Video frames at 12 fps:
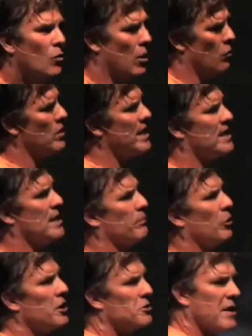Well, we, the
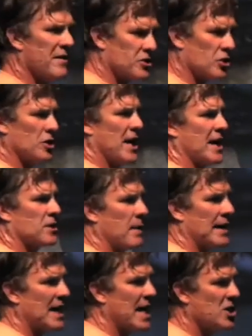employers, we have certain
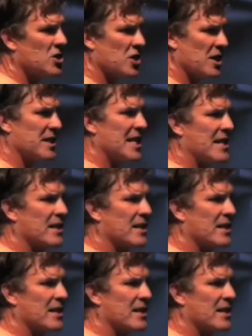expectations on the day